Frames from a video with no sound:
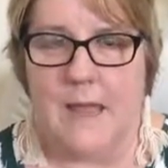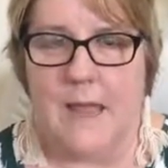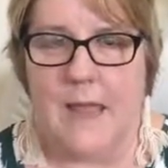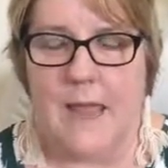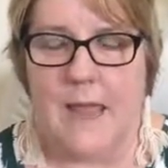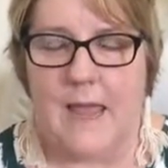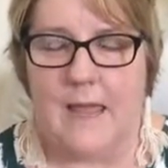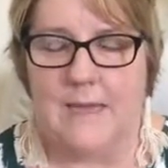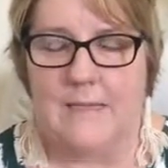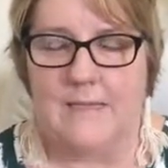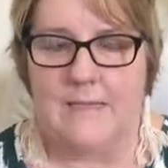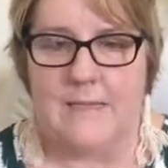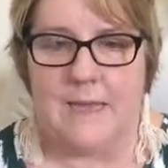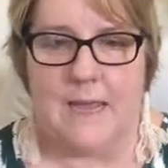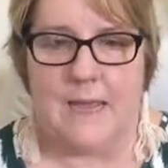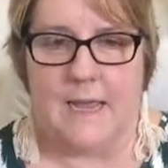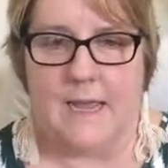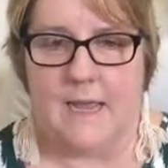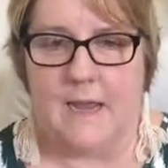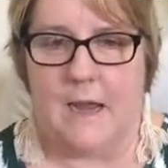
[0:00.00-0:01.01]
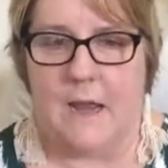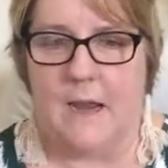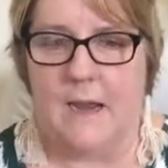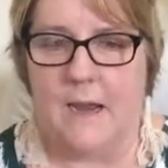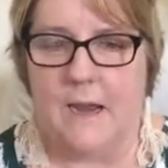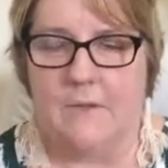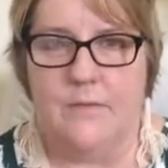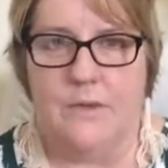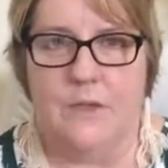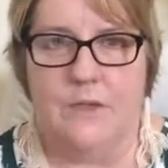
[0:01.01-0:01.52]
and say, I
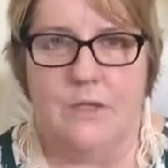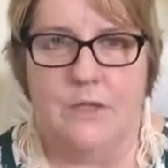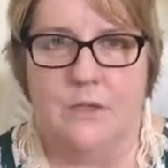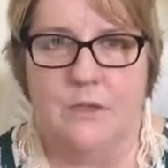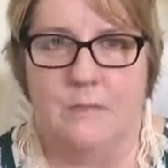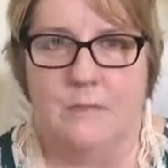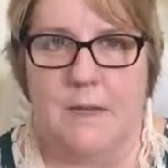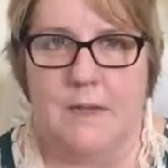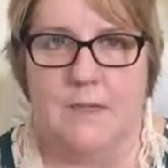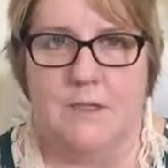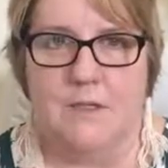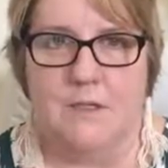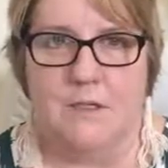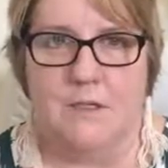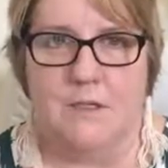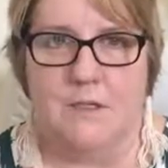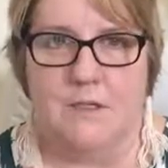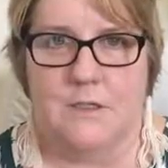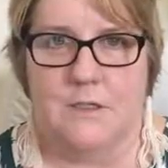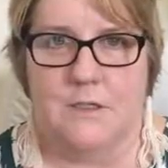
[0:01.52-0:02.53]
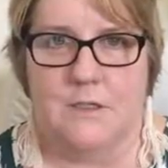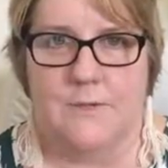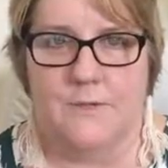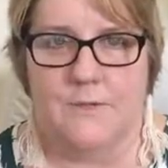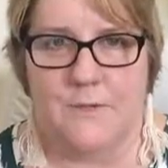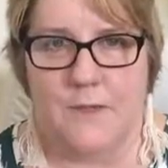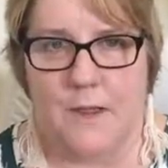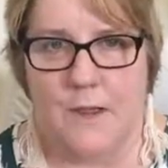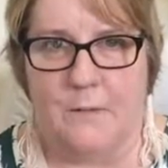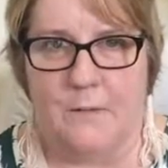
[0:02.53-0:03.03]
love you too much to
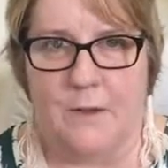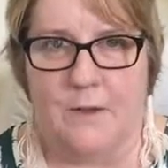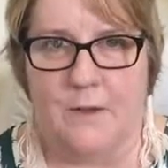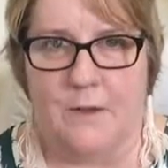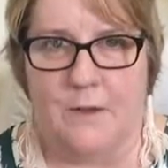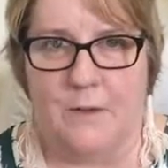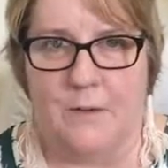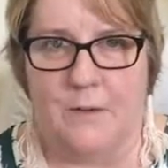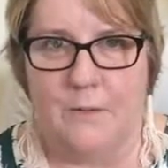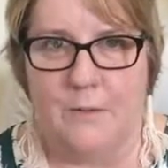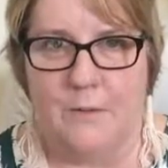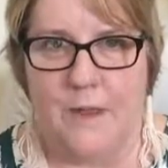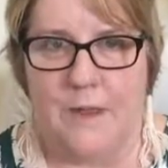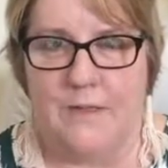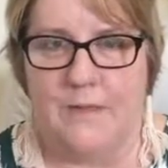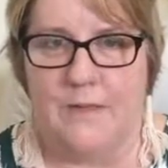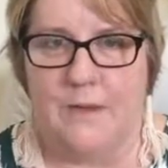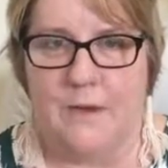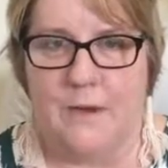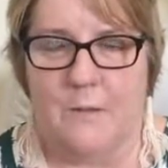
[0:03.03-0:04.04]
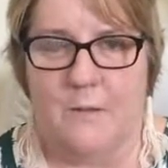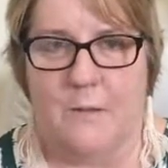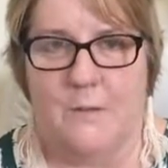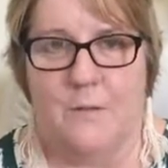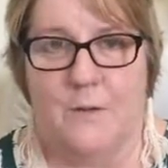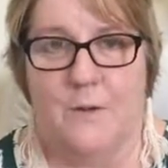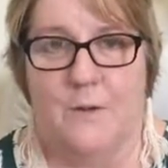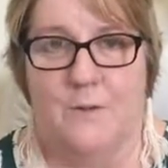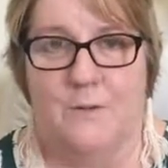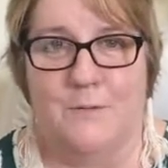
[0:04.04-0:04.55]
fight with you, and then I would
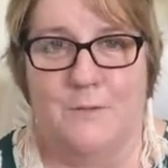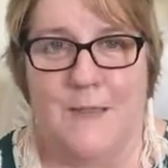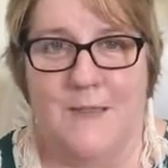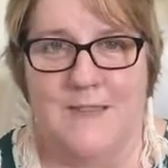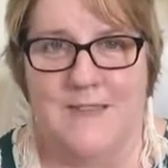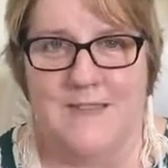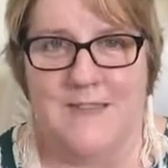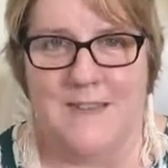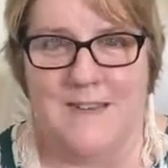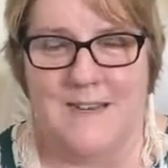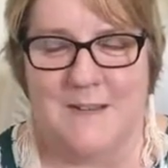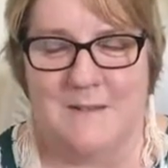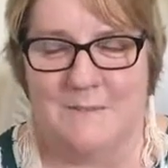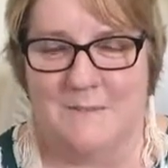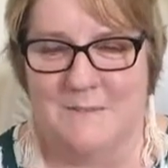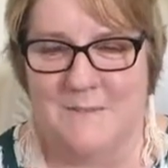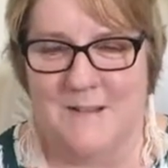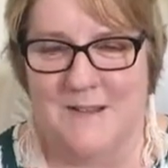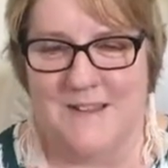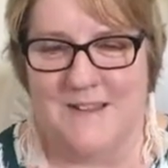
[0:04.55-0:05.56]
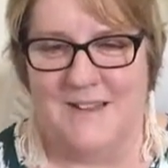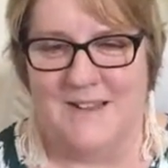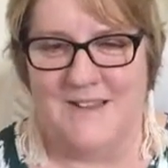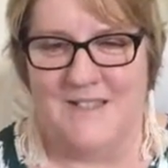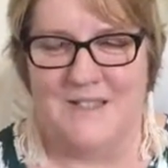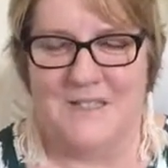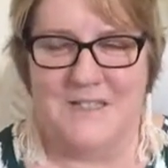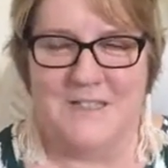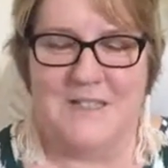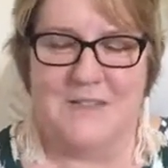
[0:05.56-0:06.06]
pull a face at him.
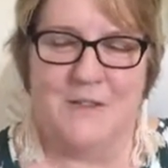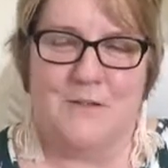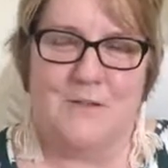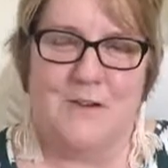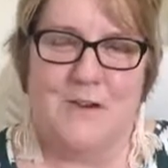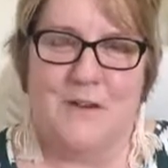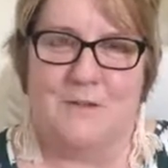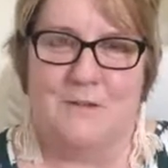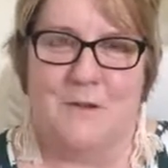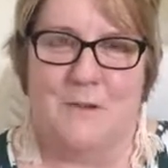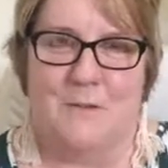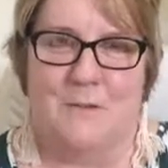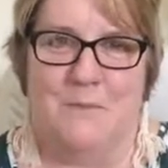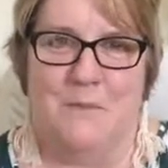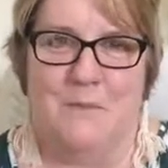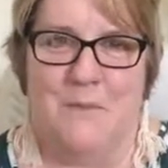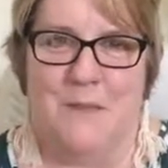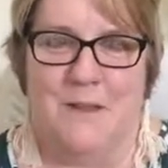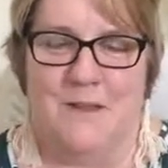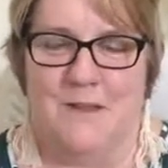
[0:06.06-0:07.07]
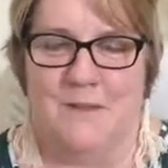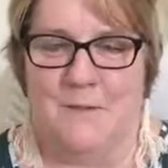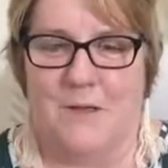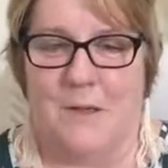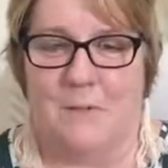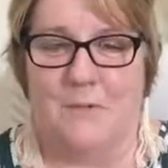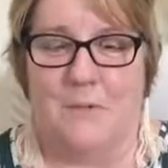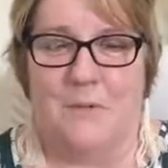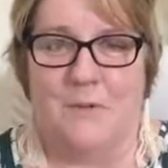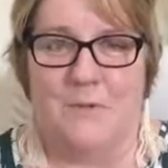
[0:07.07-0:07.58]
So he's a 3-year-old boy.
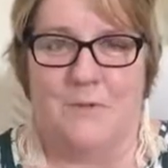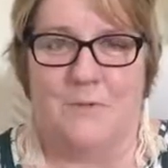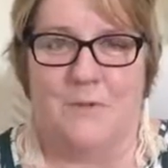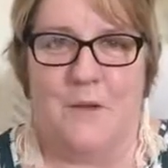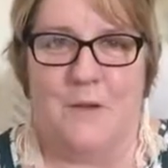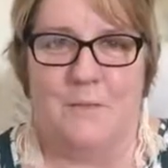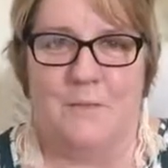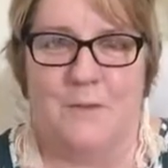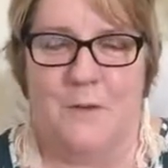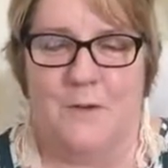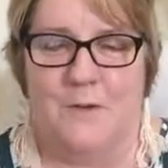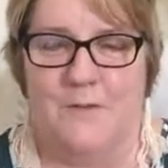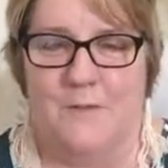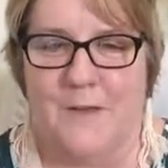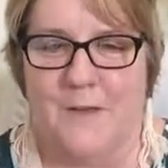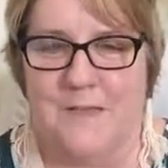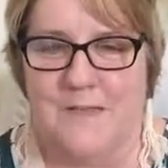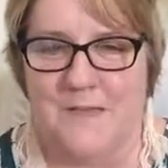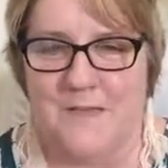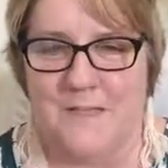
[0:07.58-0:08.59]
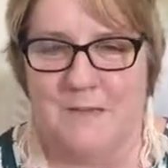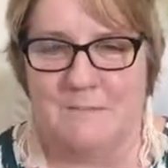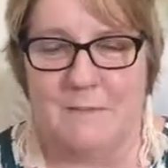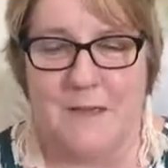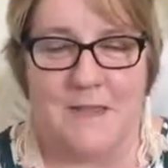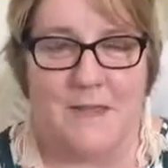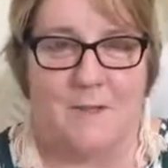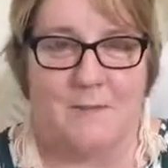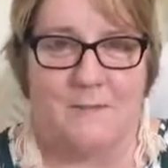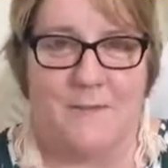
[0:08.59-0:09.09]
I'd pull a face at him,
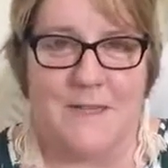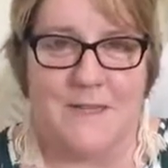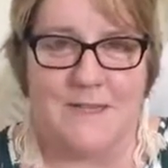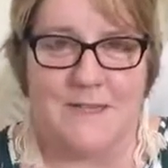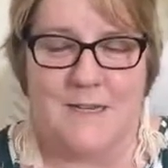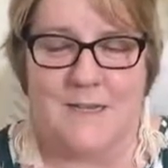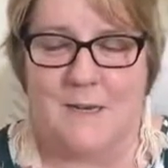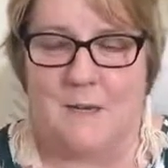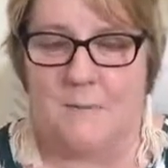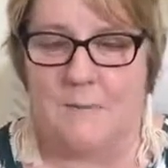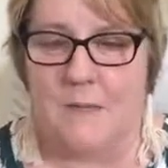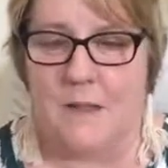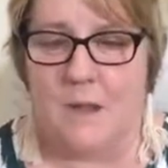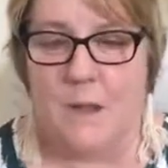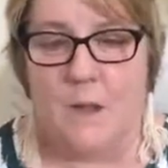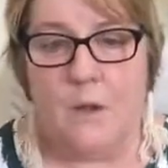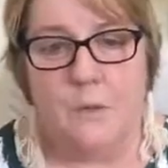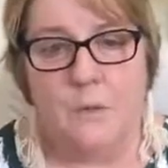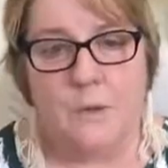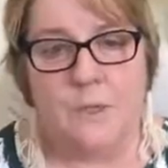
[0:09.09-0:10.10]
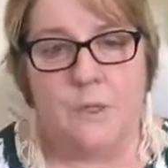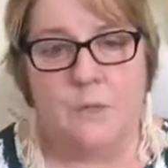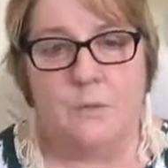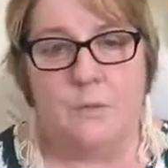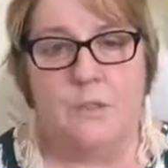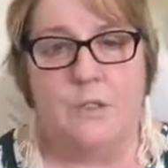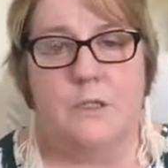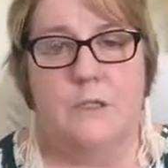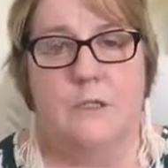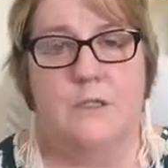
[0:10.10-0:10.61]
make a face at him, which
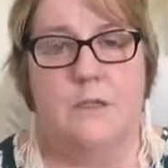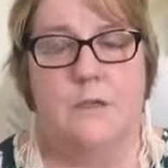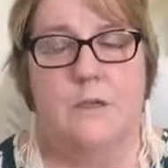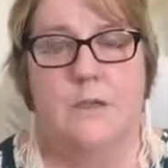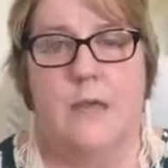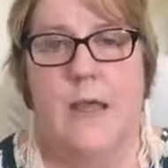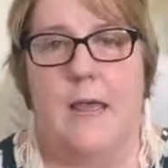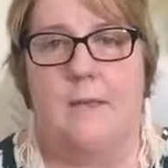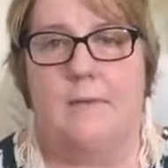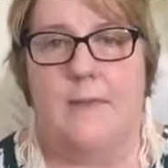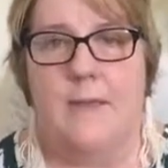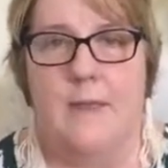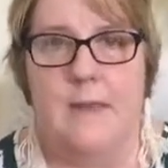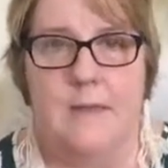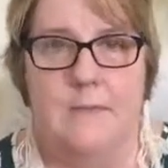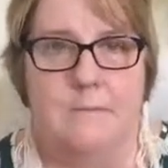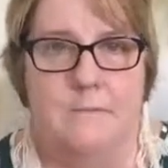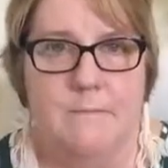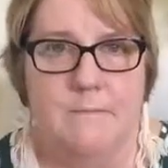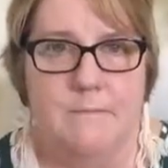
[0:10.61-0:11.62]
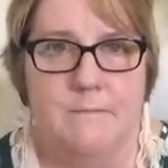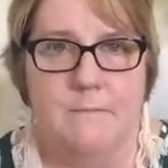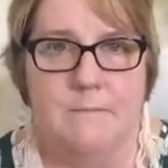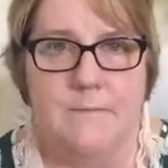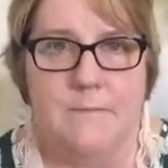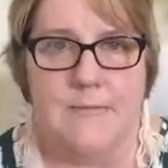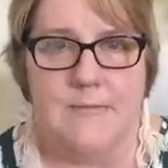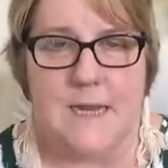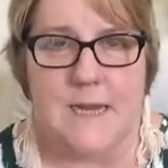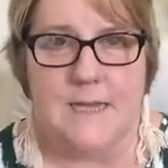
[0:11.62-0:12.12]
would have him
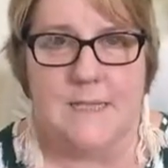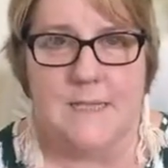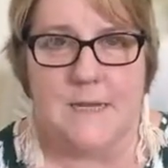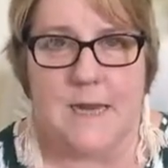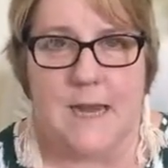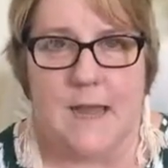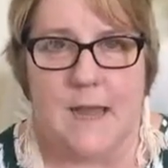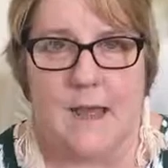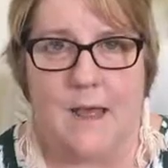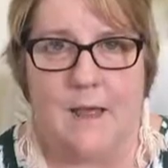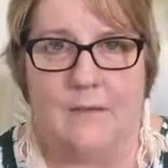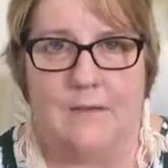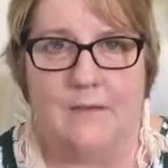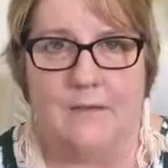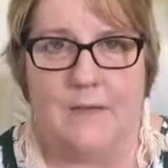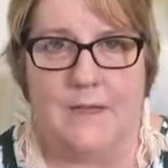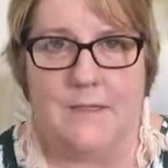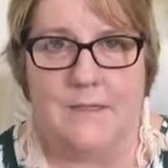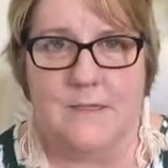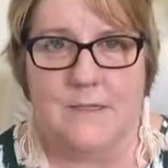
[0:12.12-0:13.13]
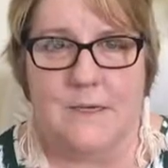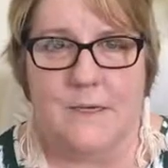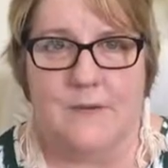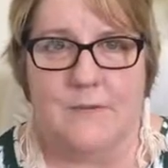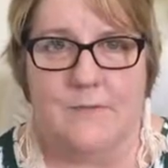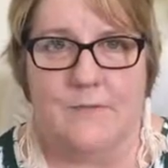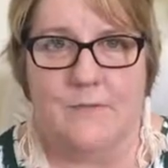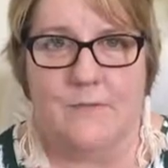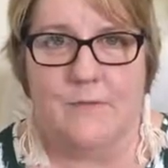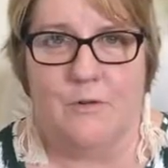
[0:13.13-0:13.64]
start to laugh instead
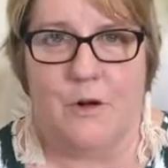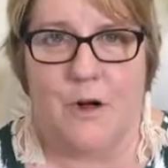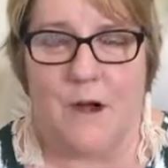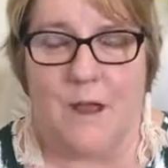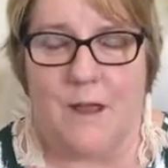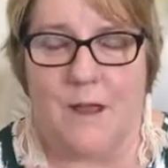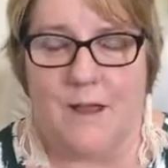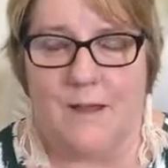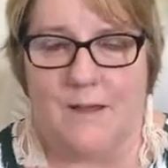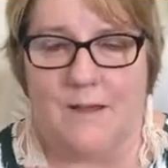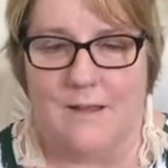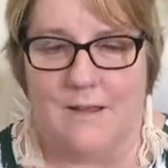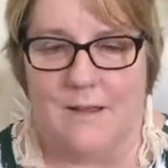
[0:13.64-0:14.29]
of cry,